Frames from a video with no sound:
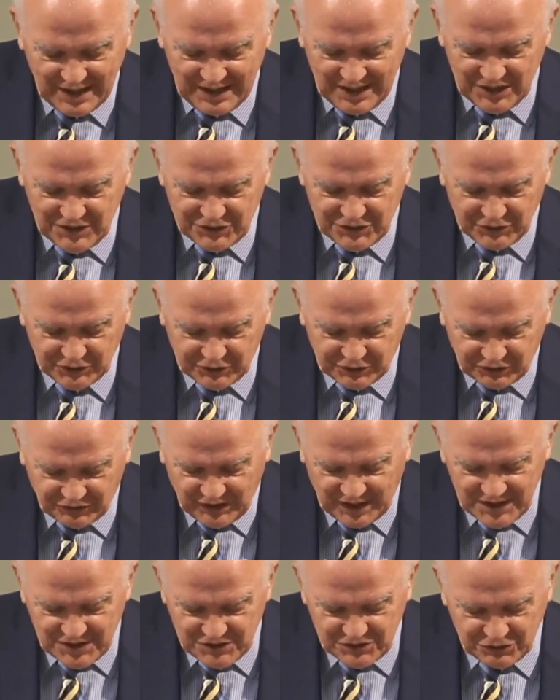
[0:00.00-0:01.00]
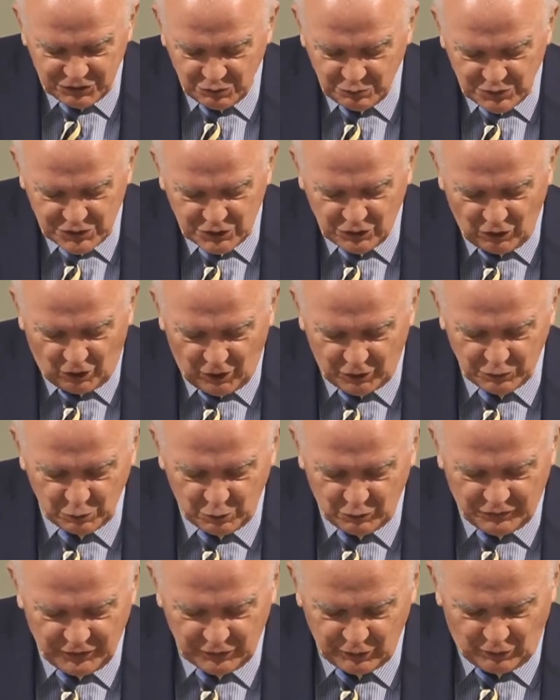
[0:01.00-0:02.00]
is the Christ who is God
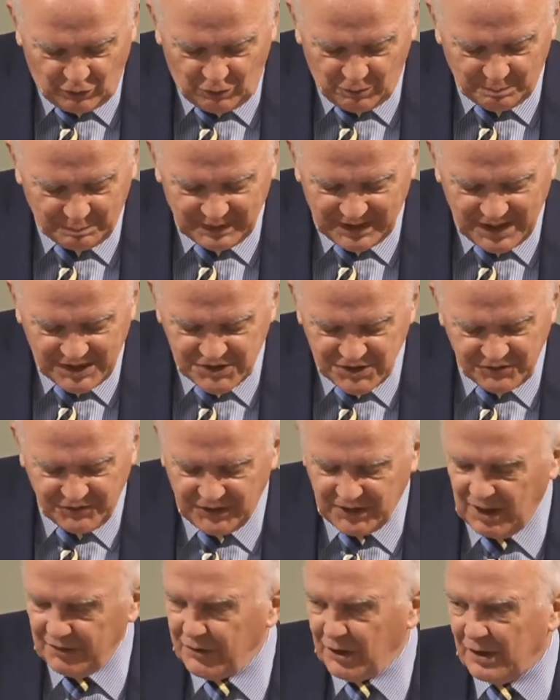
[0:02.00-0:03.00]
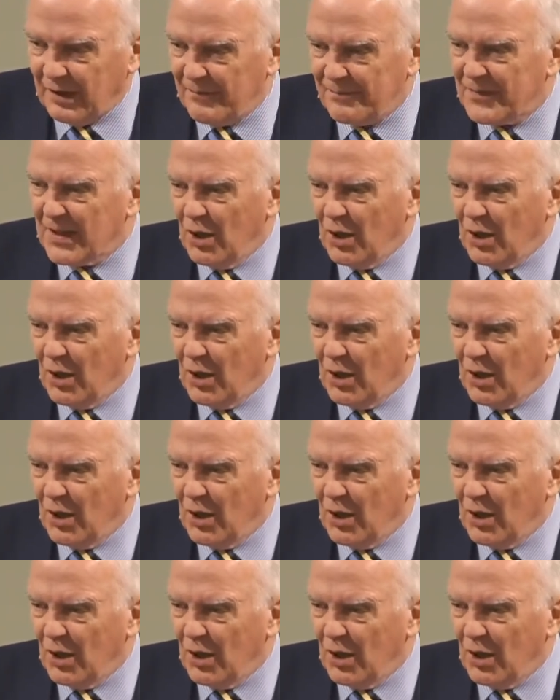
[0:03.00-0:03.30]
over all, blessed forever."